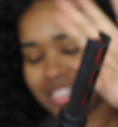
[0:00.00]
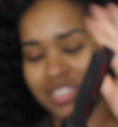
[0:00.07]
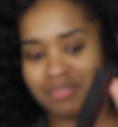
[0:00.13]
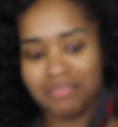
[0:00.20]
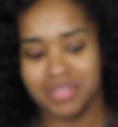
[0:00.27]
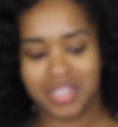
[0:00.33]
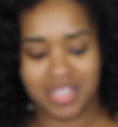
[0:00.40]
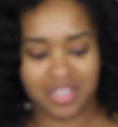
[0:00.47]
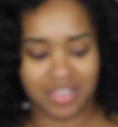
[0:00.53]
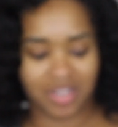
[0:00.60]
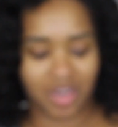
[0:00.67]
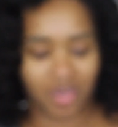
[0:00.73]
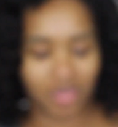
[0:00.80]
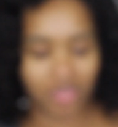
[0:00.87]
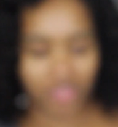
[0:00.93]
to me,
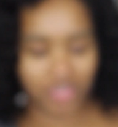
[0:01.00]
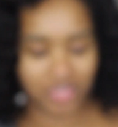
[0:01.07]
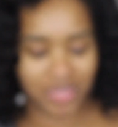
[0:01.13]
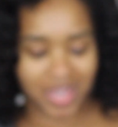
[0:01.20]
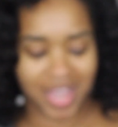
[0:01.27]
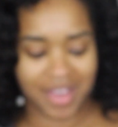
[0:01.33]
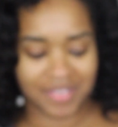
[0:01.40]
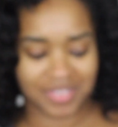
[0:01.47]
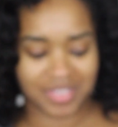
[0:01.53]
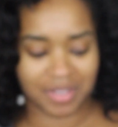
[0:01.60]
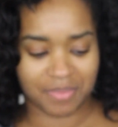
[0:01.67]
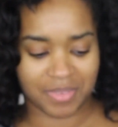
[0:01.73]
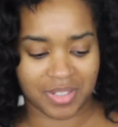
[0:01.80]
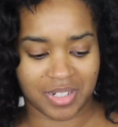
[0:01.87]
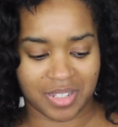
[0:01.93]
the older you have
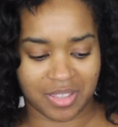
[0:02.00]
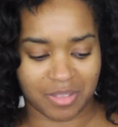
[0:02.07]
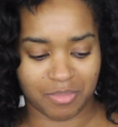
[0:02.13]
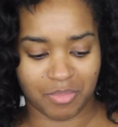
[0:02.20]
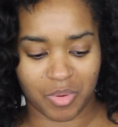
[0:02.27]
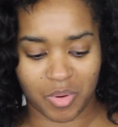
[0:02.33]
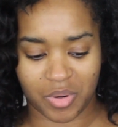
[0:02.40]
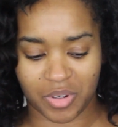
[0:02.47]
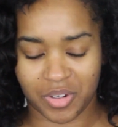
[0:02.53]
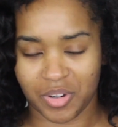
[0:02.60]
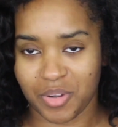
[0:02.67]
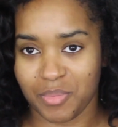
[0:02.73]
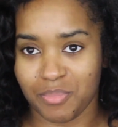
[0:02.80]
something and the more